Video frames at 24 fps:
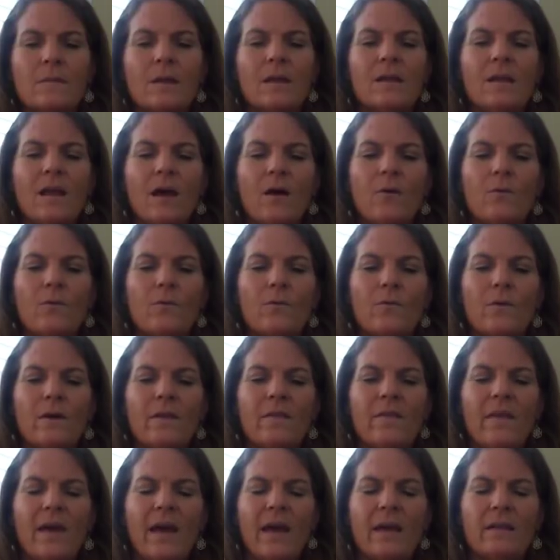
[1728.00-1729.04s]
Now
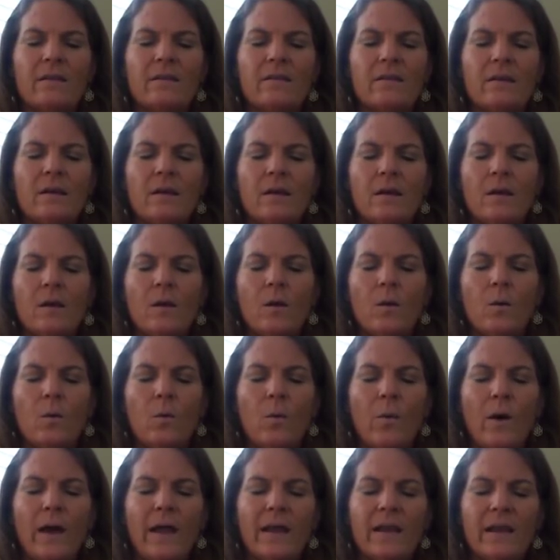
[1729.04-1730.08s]
run that
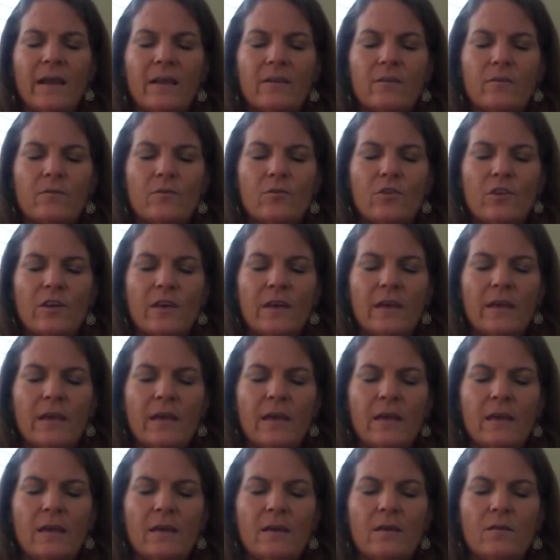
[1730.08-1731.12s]
white
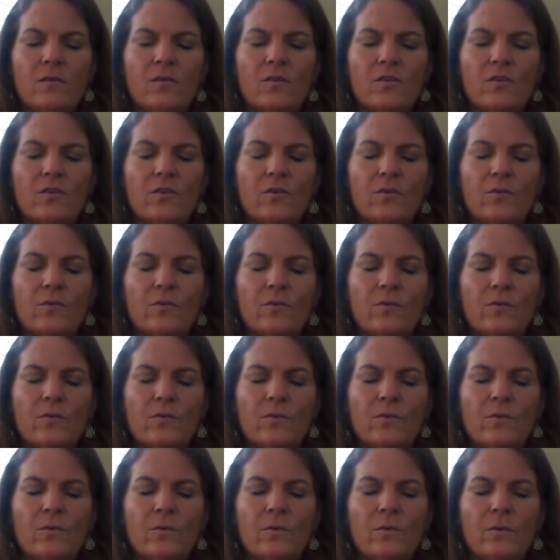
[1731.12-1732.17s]
energy to
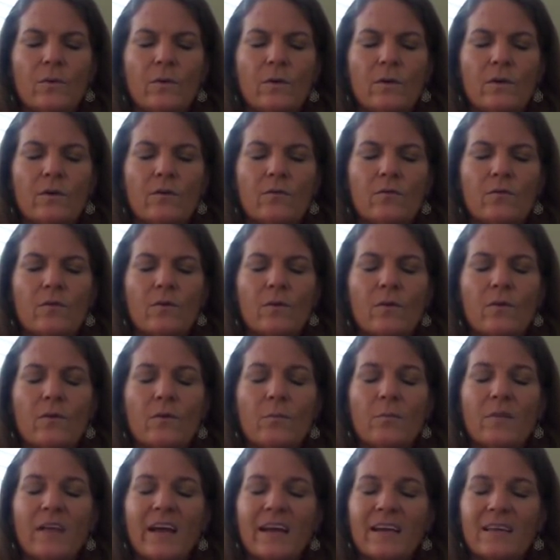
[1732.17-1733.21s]
your solar
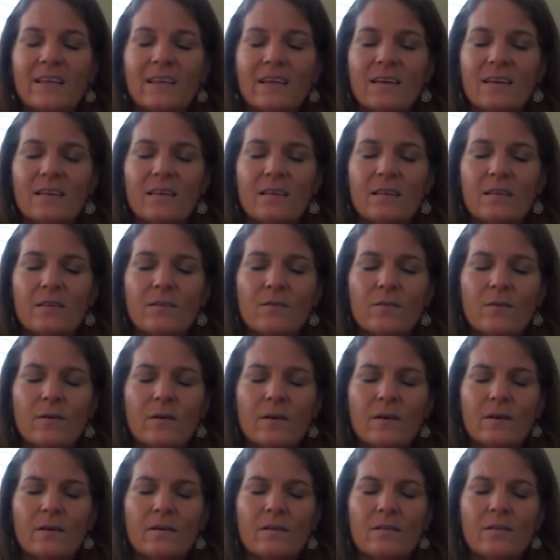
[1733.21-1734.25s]
plexus
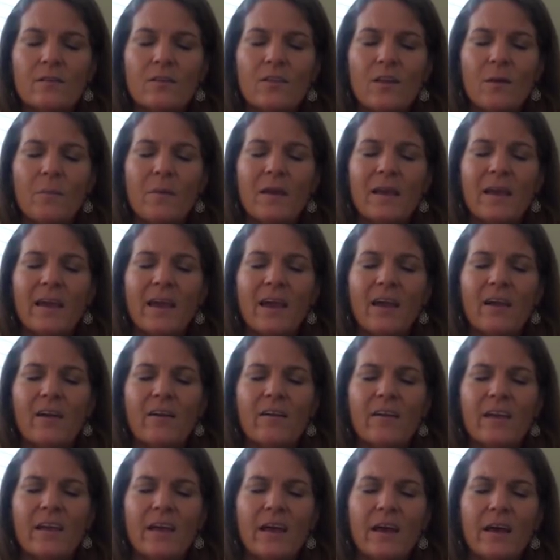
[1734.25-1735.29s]
or stomach
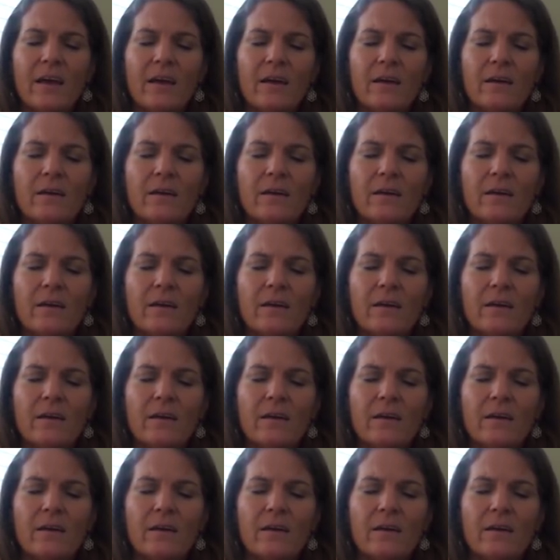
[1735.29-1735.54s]
area.